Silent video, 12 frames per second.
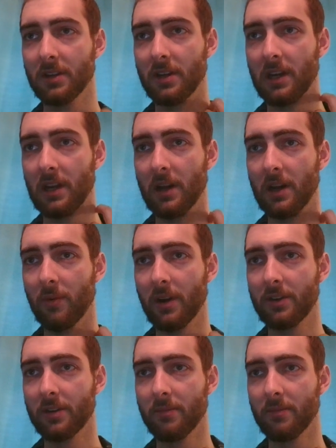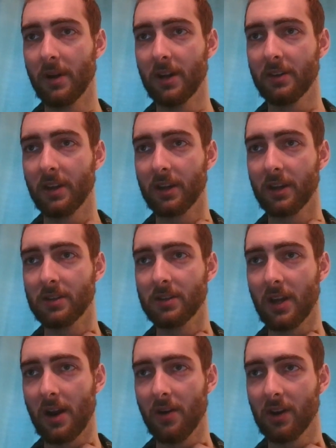I wanted to remind you to take a
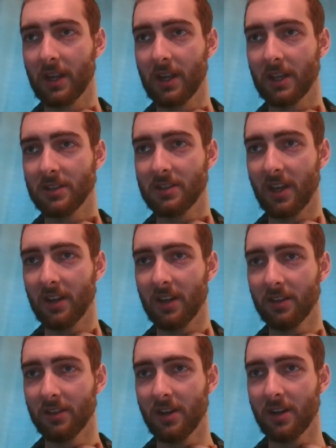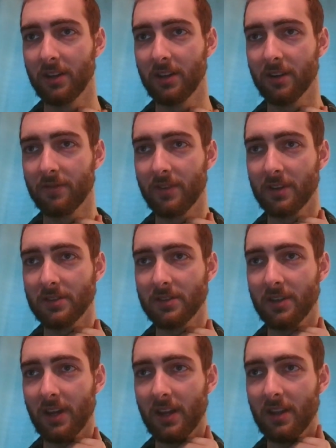shower, get settled on your first
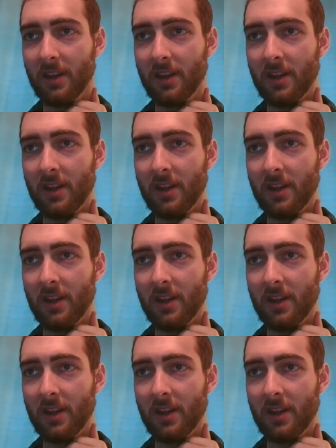night.